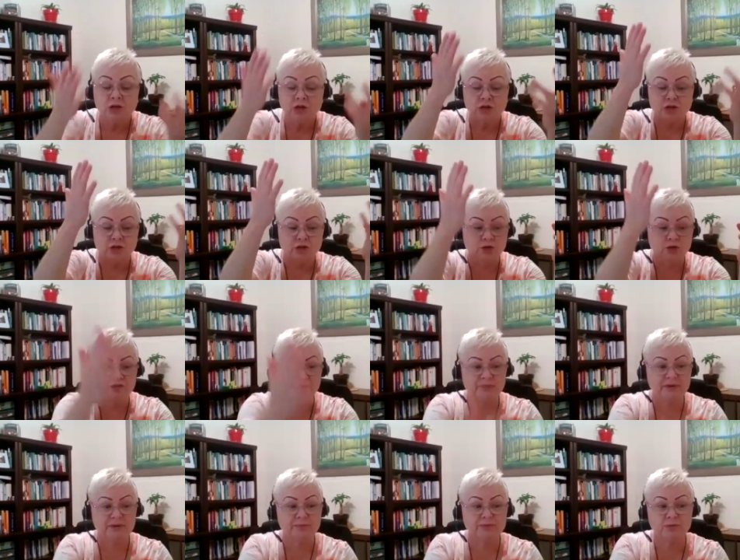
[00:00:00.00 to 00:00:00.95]
You have
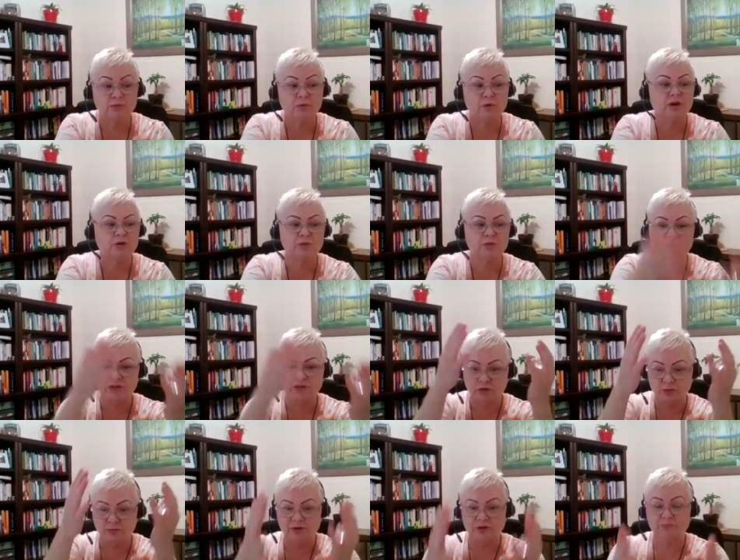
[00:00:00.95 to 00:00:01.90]
prep to work. We need to